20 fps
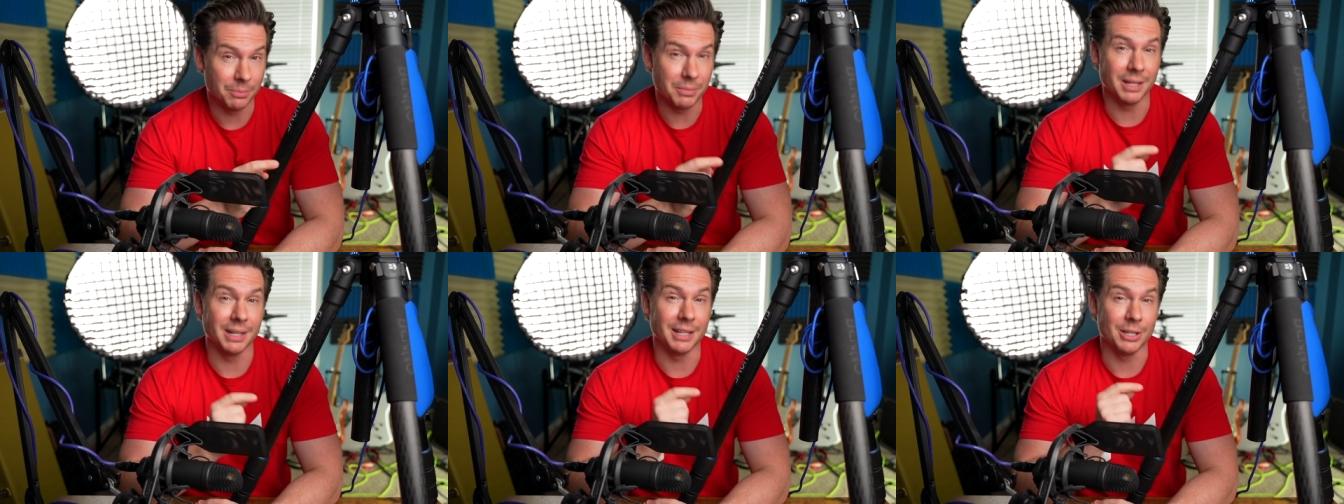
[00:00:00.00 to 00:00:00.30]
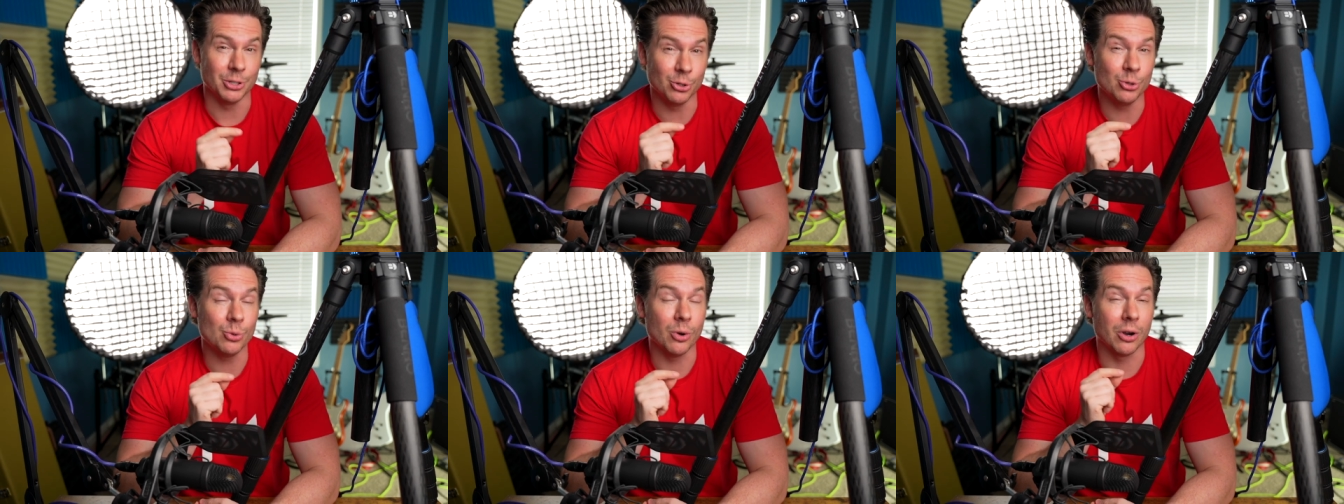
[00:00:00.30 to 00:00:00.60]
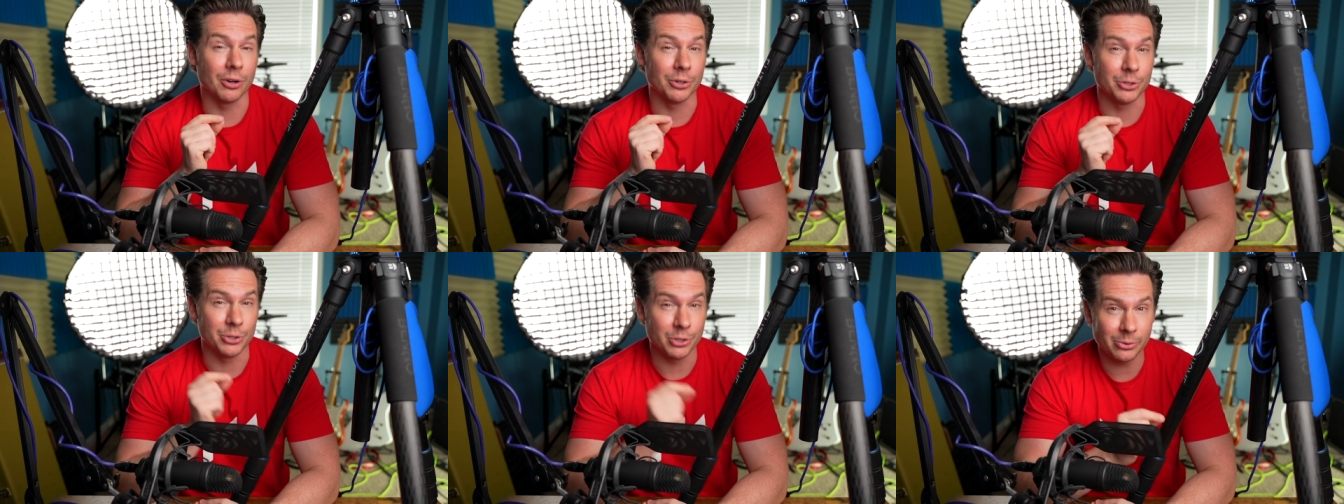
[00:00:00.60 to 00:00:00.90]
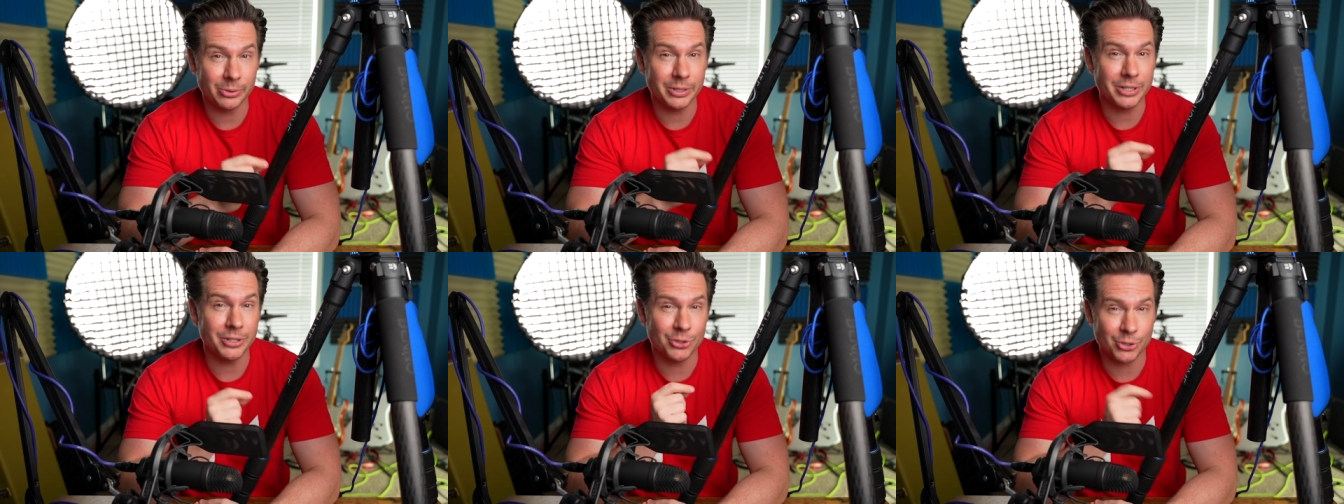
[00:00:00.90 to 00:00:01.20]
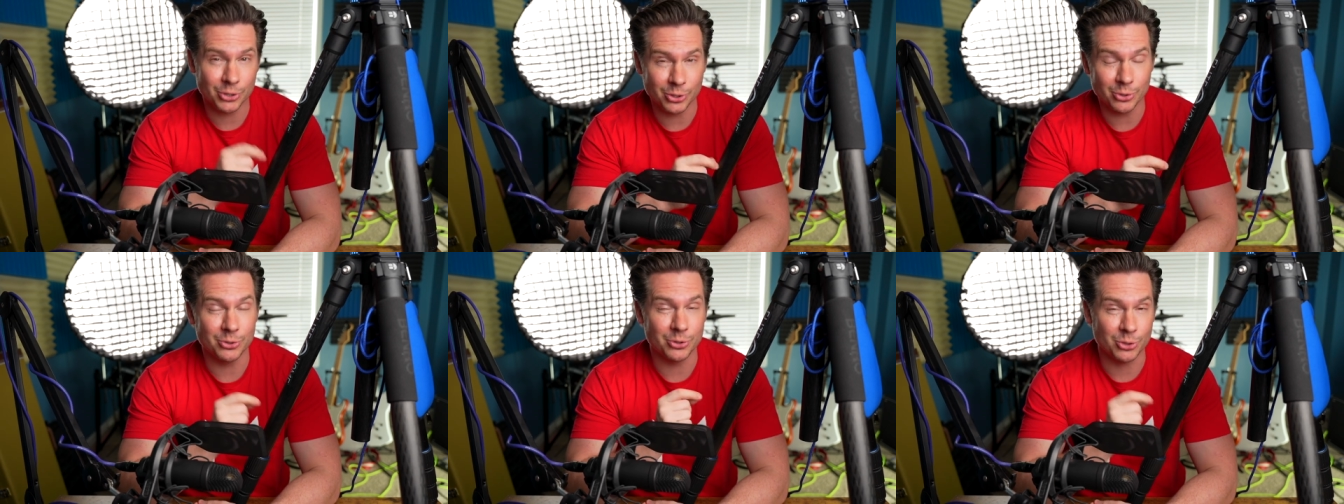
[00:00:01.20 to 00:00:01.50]
meaning you are doing
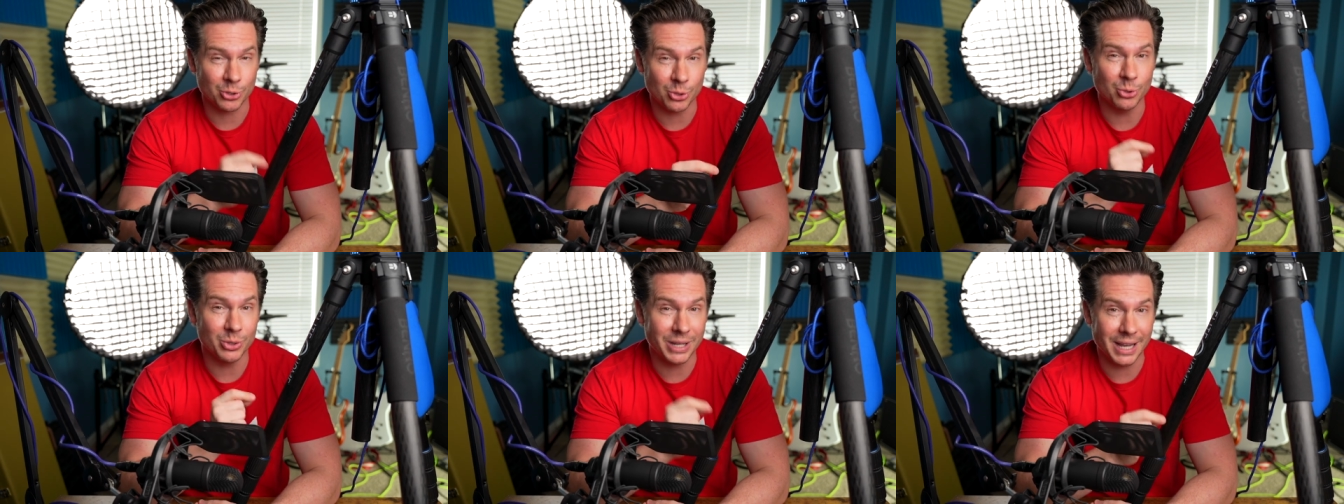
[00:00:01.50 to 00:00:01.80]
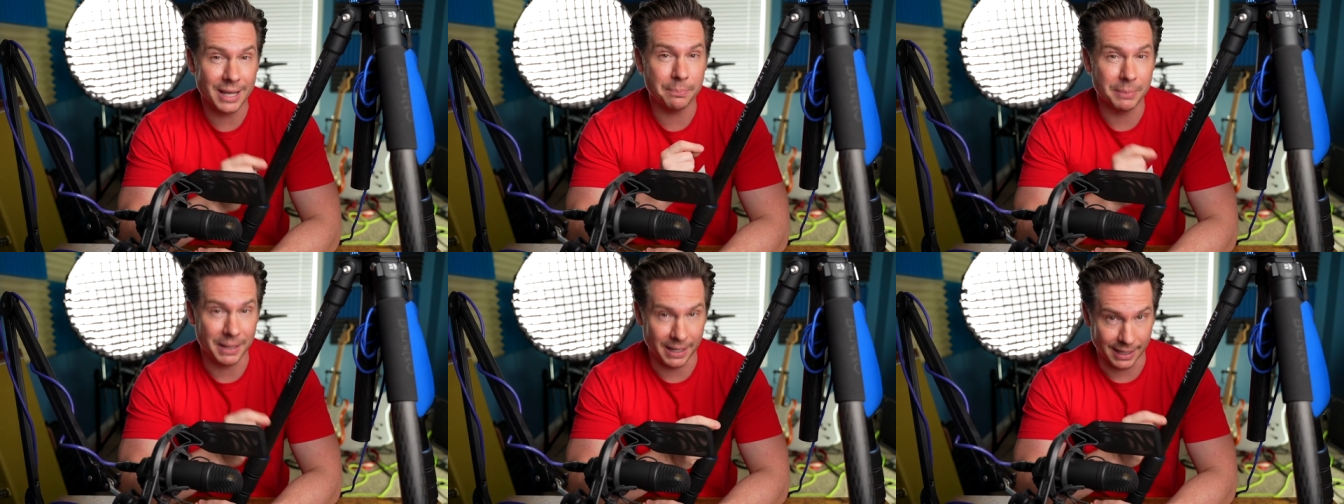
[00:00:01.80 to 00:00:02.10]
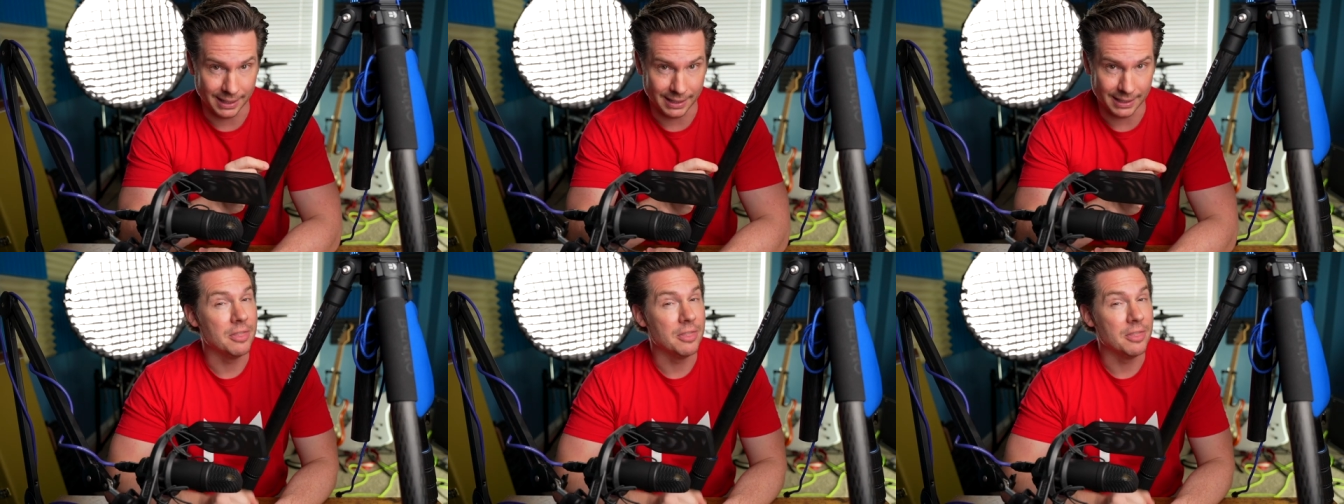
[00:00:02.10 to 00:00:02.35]
shoots to get paid,